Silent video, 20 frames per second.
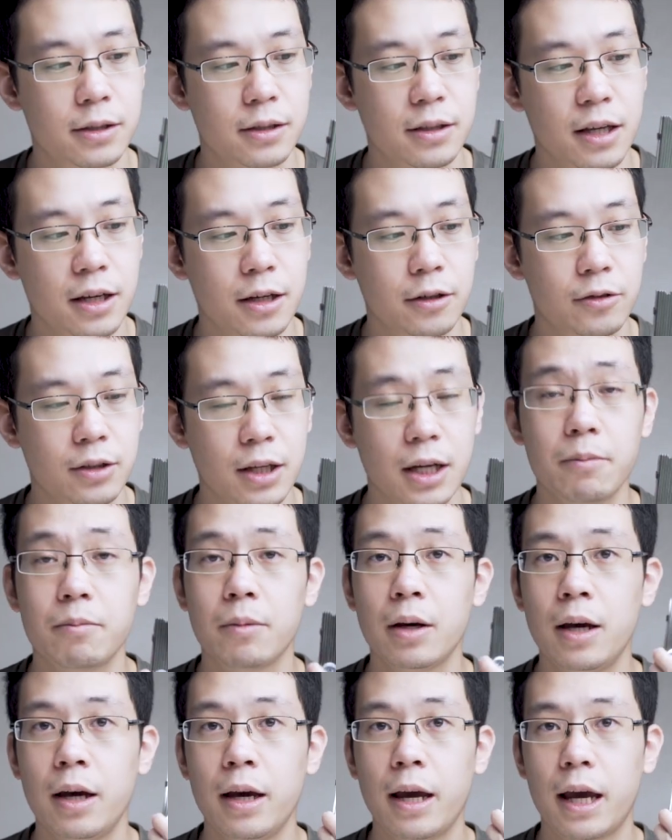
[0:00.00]
nickel type
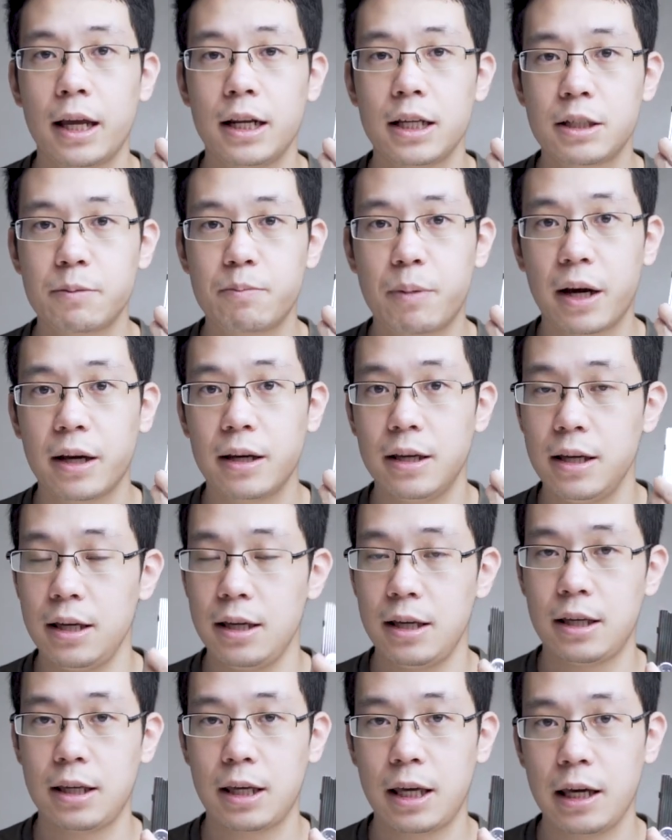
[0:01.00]
and is by
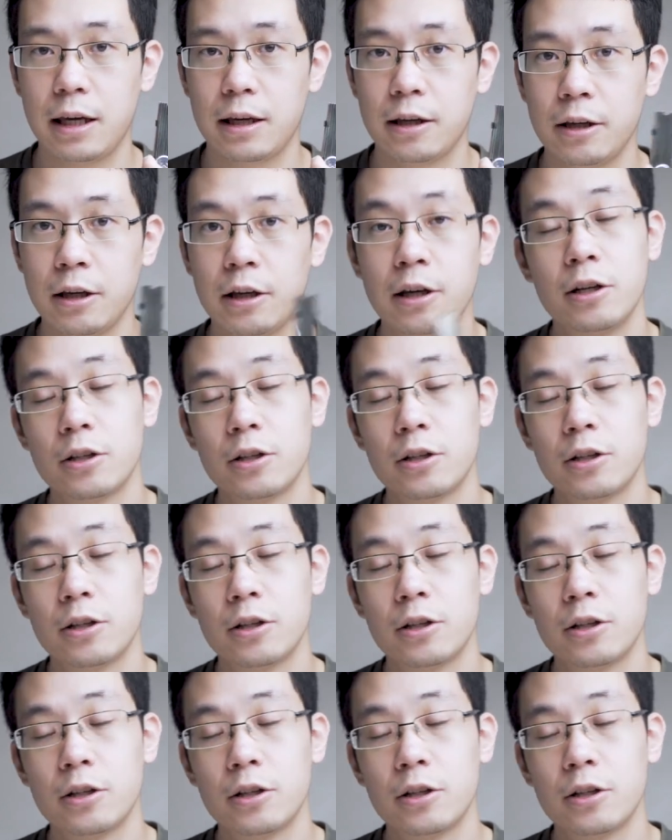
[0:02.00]
EK.